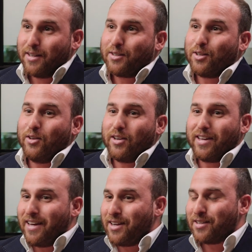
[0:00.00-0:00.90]
So you
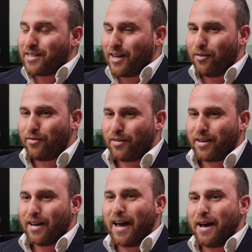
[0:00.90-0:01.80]
kick yourself,
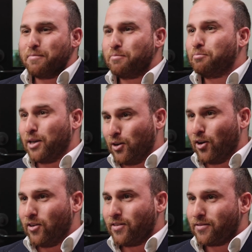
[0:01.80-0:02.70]
but you learn.